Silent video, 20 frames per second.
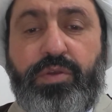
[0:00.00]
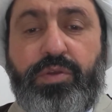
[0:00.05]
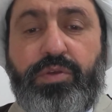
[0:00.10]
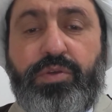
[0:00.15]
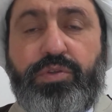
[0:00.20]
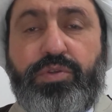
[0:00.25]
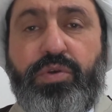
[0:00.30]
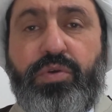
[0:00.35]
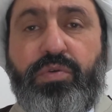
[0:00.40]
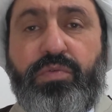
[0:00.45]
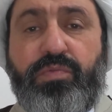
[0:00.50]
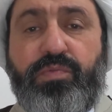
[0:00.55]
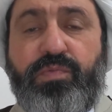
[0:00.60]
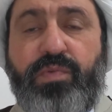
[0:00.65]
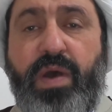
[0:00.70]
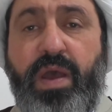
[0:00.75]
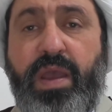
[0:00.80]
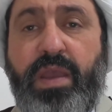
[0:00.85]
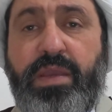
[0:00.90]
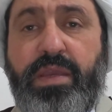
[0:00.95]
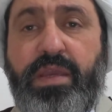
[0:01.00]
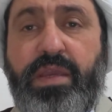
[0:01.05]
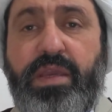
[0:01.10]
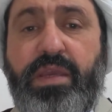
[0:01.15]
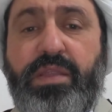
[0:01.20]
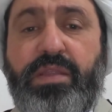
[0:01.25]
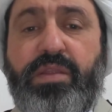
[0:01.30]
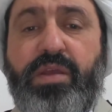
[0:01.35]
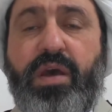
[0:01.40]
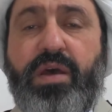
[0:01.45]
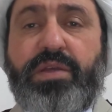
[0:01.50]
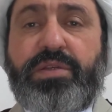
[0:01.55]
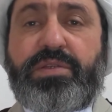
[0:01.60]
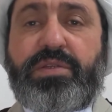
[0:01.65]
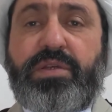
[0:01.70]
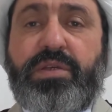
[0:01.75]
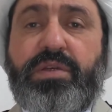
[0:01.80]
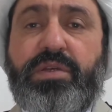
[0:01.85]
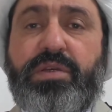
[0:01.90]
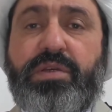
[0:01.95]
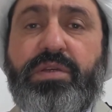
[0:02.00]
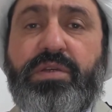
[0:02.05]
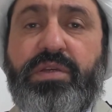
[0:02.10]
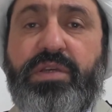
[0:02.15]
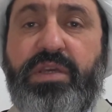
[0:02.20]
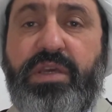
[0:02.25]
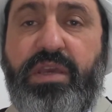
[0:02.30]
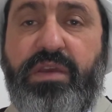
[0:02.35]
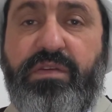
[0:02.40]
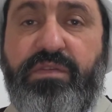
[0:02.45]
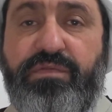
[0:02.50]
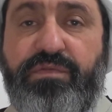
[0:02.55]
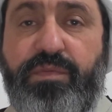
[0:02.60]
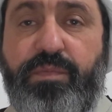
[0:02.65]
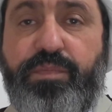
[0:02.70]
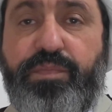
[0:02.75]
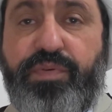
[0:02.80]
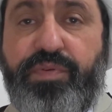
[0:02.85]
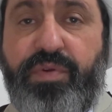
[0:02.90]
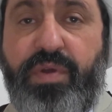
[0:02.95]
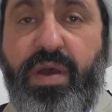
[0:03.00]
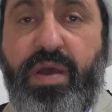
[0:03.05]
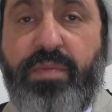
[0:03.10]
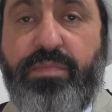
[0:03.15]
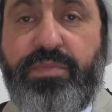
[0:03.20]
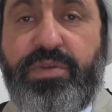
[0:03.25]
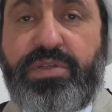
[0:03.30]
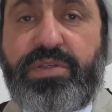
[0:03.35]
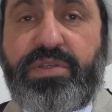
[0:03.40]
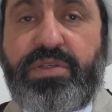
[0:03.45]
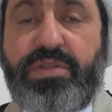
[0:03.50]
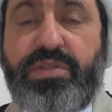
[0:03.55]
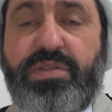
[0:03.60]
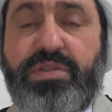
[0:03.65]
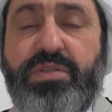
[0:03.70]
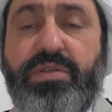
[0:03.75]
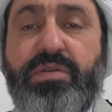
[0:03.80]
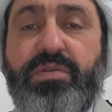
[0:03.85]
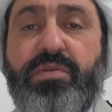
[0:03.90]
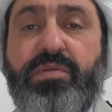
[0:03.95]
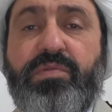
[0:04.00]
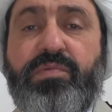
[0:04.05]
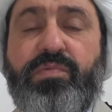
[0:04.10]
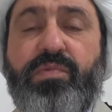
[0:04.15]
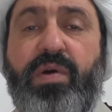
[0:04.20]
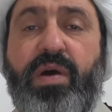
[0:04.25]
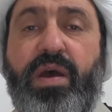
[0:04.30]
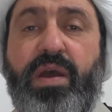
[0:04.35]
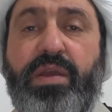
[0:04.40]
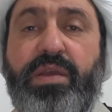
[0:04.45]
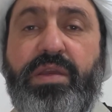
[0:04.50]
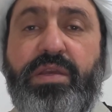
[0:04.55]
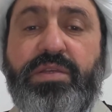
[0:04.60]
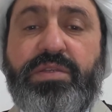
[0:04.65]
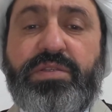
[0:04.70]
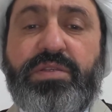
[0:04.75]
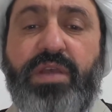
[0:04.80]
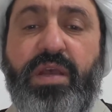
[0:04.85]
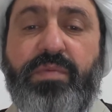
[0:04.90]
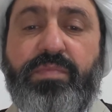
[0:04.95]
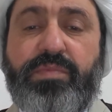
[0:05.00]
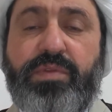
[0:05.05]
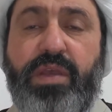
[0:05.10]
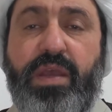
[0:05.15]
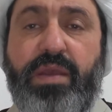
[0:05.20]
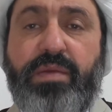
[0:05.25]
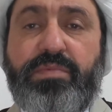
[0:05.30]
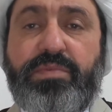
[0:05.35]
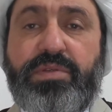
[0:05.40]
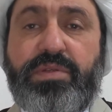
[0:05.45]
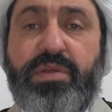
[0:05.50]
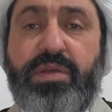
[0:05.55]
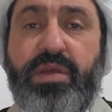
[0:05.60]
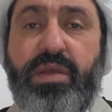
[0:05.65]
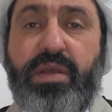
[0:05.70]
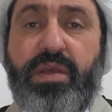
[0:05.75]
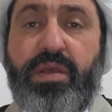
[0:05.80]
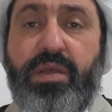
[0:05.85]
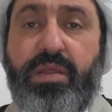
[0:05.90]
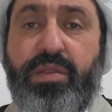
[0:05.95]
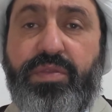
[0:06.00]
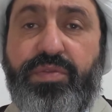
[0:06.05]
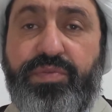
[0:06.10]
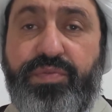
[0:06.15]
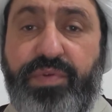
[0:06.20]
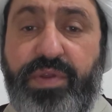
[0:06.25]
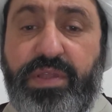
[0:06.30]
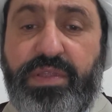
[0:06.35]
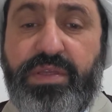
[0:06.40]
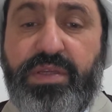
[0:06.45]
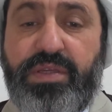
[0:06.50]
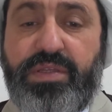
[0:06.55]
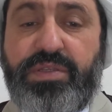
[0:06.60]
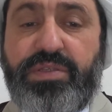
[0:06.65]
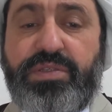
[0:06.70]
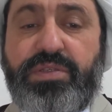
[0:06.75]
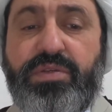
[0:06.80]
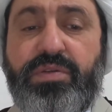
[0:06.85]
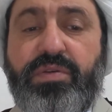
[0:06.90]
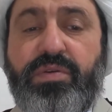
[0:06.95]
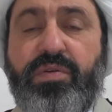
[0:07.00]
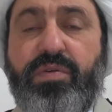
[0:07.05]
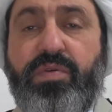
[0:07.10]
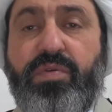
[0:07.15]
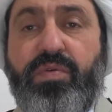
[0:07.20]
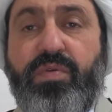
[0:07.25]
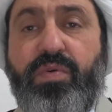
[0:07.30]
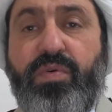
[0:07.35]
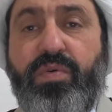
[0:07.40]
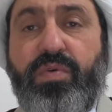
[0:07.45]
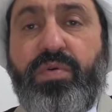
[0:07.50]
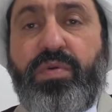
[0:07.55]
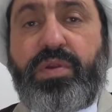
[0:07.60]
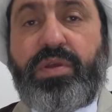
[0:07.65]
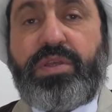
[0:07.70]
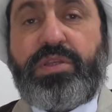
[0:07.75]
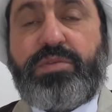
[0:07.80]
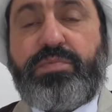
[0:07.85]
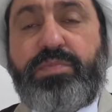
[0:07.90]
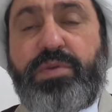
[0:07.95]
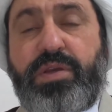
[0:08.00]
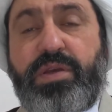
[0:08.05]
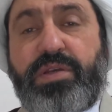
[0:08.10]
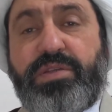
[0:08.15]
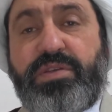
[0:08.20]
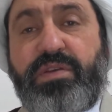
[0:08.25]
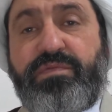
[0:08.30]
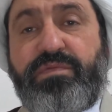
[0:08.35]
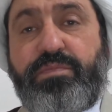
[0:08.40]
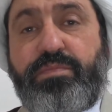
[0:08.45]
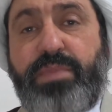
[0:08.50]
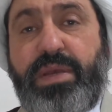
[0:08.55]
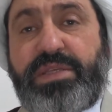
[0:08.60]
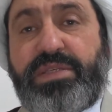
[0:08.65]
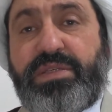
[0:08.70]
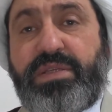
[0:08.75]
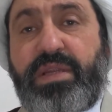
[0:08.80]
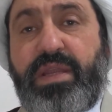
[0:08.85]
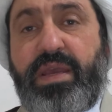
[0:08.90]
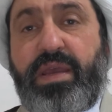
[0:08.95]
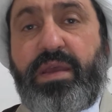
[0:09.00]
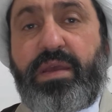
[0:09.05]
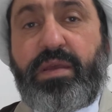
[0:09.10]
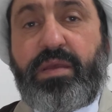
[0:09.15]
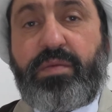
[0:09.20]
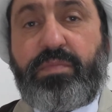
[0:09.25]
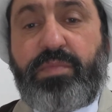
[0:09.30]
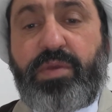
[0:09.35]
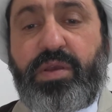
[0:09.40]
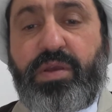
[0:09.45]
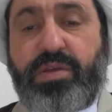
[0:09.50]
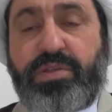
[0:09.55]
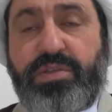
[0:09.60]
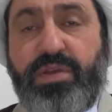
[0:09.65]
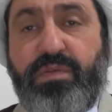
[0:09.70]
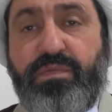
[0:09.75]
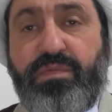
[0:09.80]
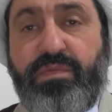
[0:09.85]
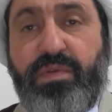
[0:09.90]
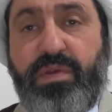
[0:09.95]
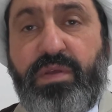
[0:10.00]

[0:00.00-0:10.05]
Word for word: So why he does give promises, why he sometimes threatens, all it's because of maslahah, because of